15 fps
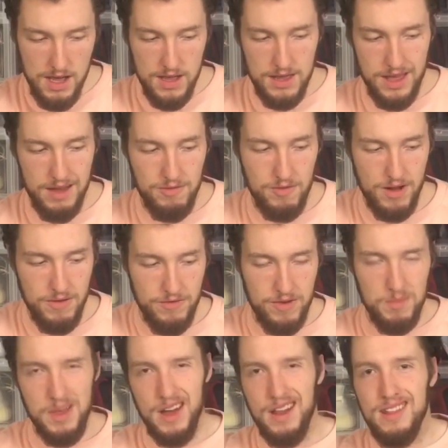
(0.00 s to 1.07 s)
They run for
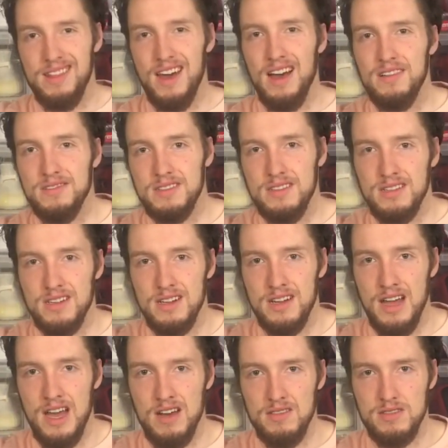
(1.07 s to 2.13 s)
about $1,000
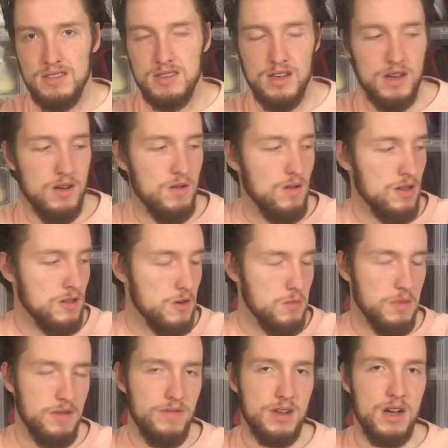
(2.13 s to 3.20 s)
now, so a little
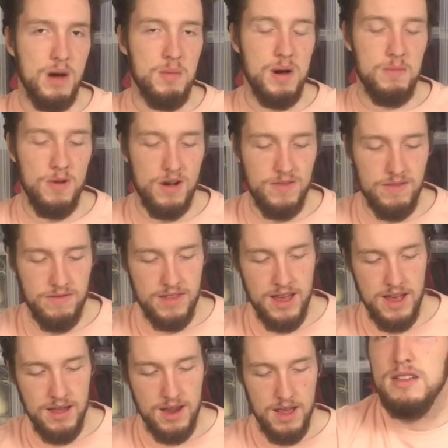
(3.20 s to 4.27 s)
bit of a come up off of
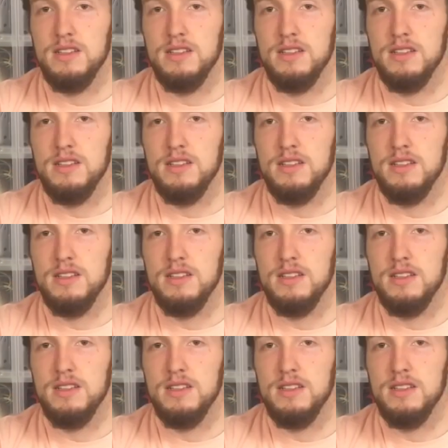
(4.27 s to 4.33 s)
that.